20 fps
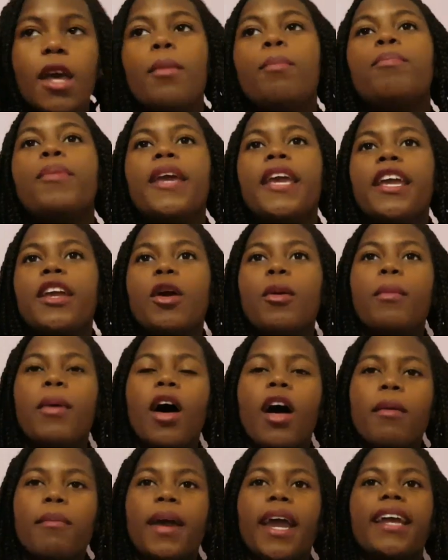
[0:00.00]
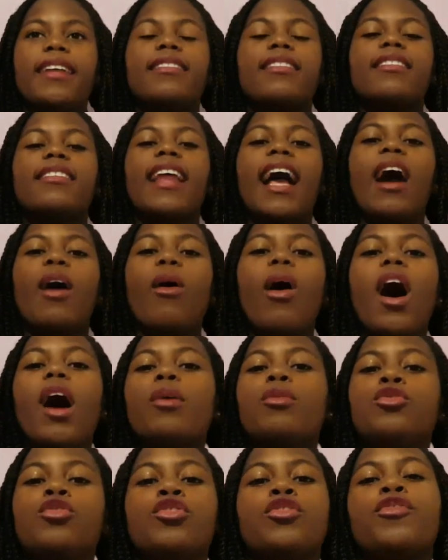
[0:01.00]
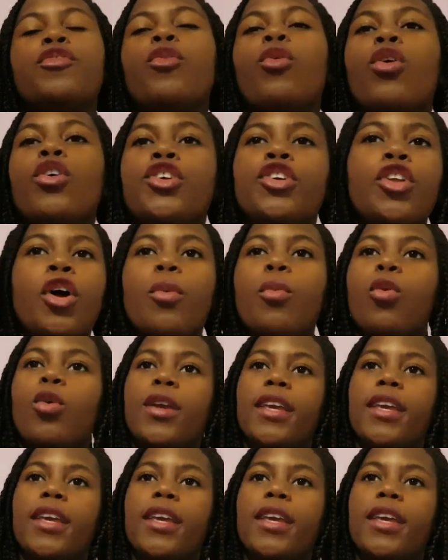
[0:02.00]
Being a mermaid. Now, I just thought, you know what,